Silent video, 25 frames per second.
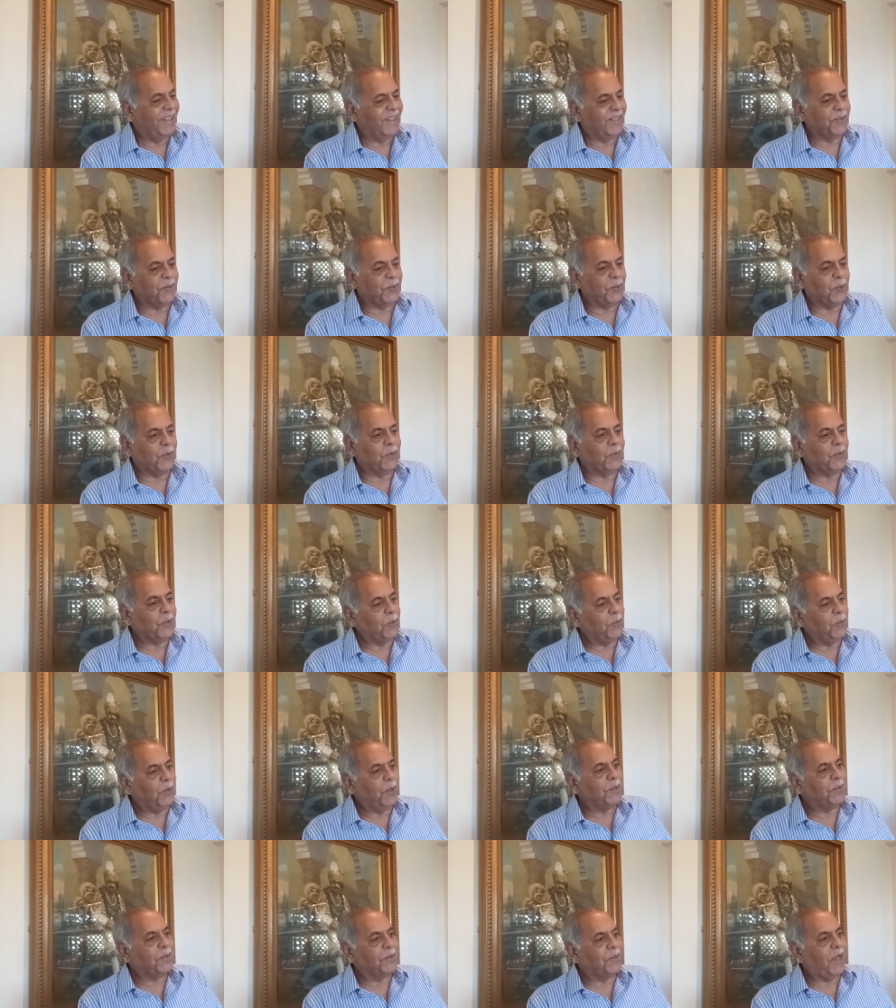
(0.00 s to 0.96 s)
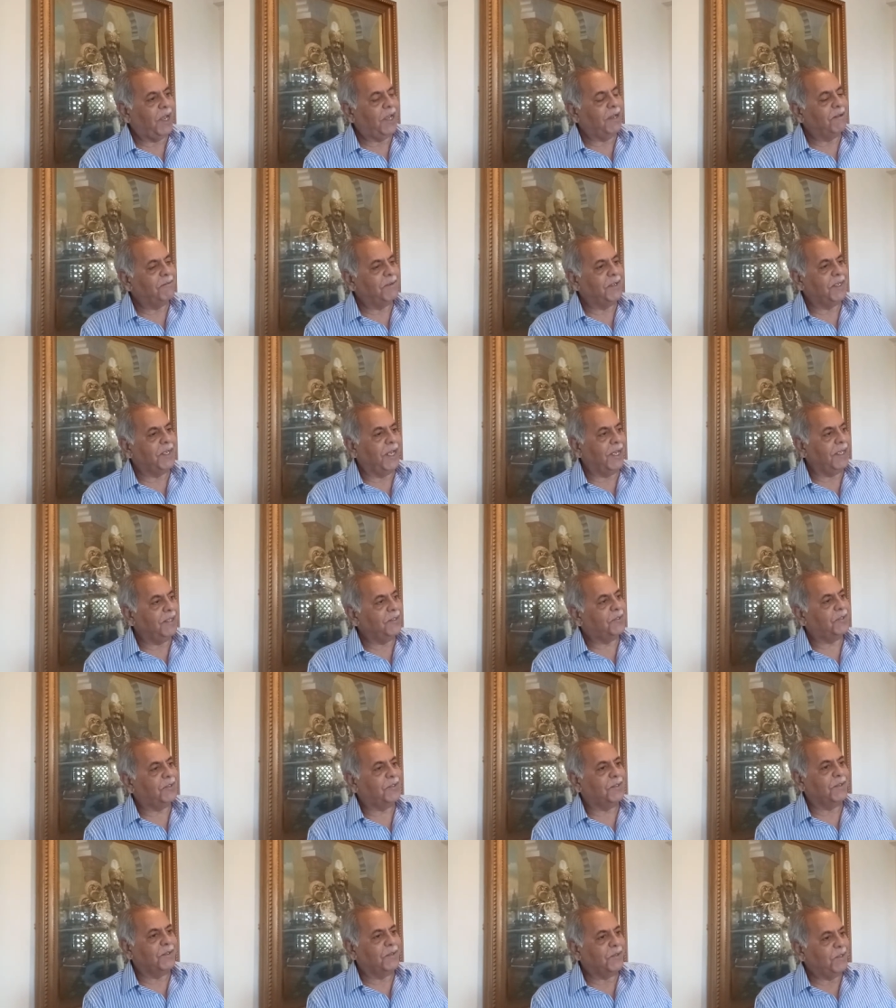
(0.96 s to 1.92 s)
you do you want to have a
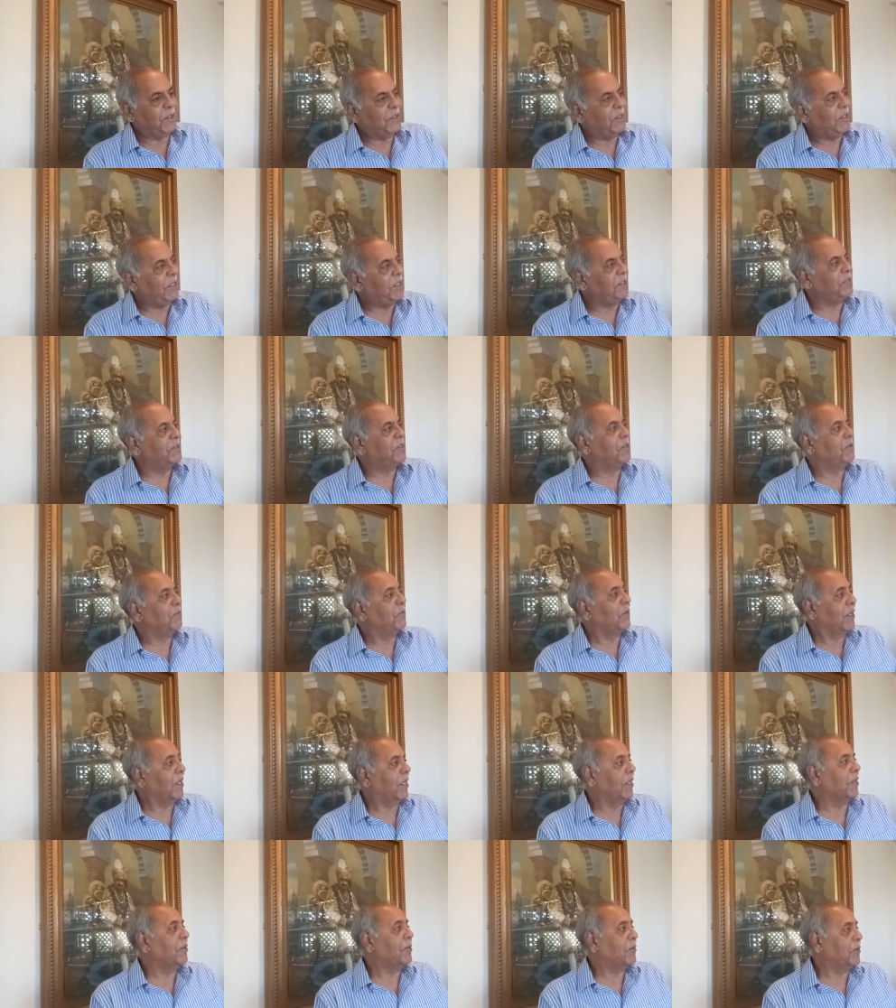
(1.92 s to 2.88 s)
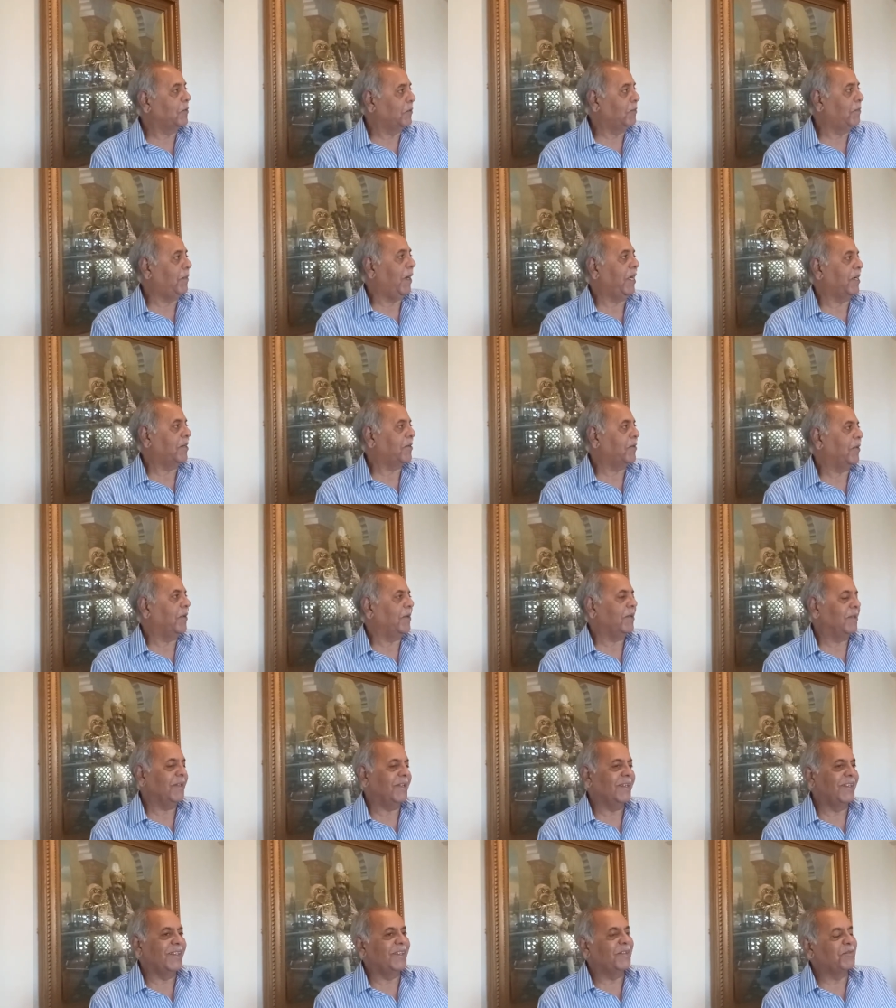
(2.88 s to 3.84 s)
nice easy wicket to bat
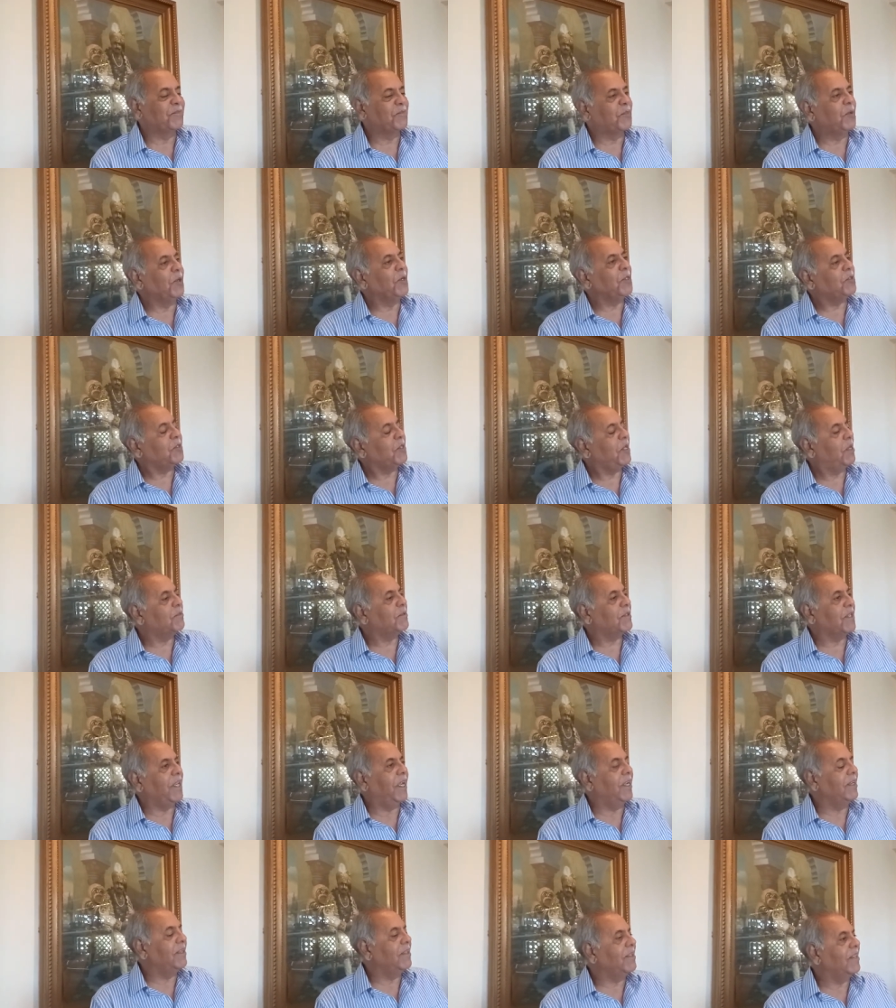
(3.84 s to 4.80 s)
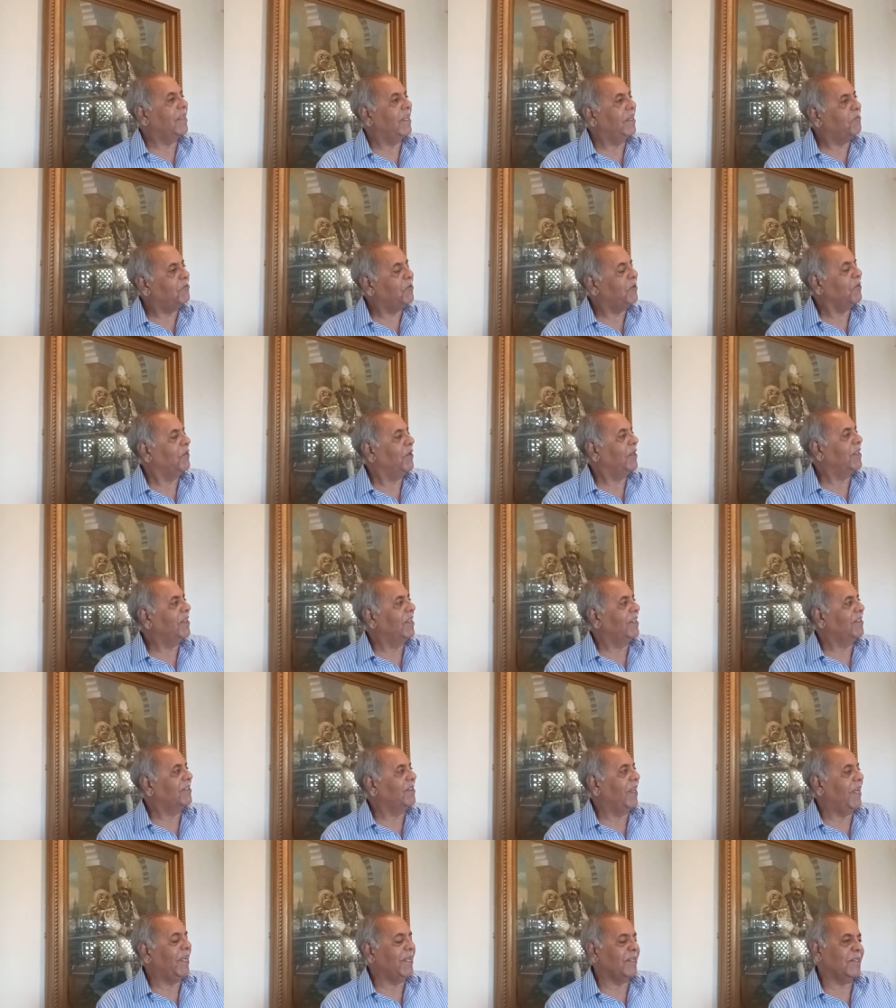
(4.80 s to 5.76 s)
yeah, yeah. Perch has landed, everyone
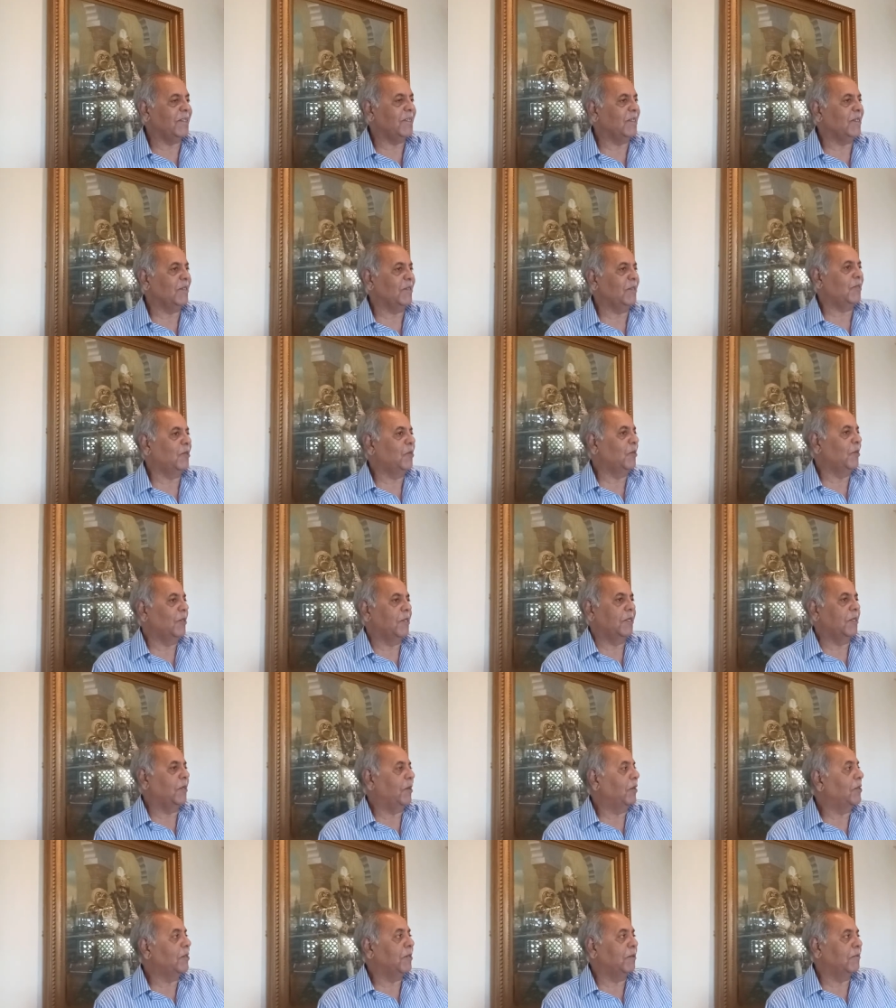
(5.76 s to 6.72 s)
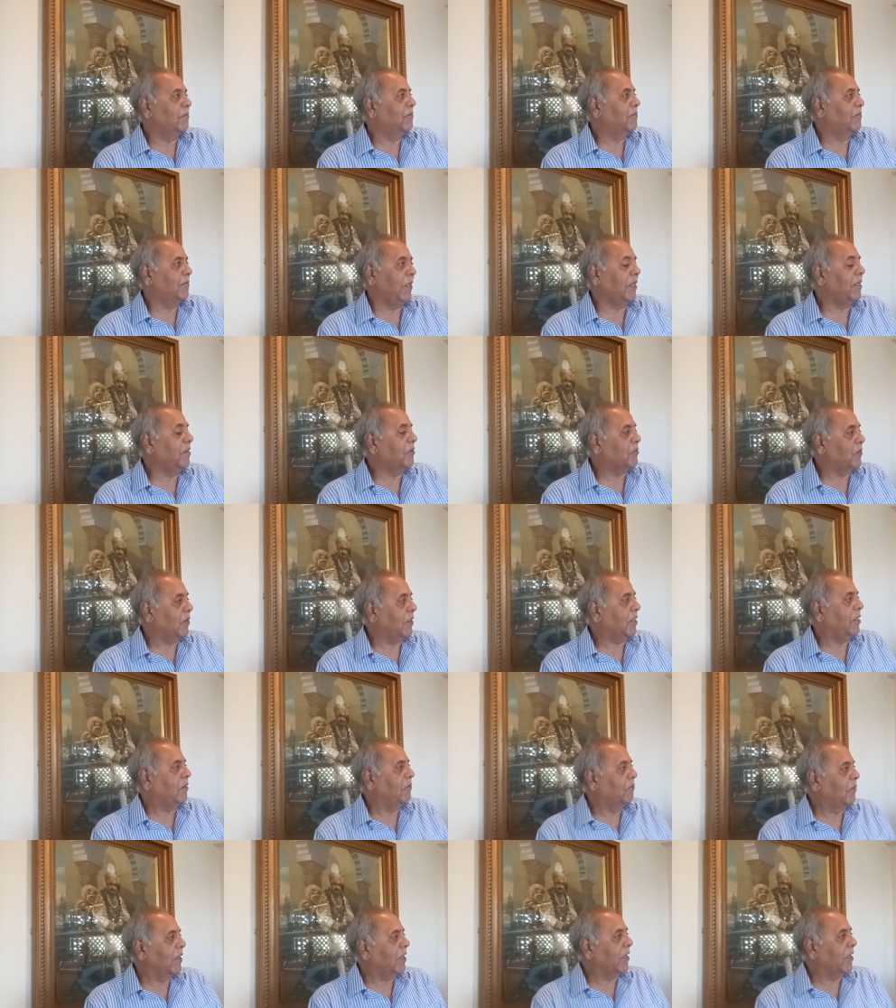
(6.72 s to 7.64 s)
has landed in a, on a very tricky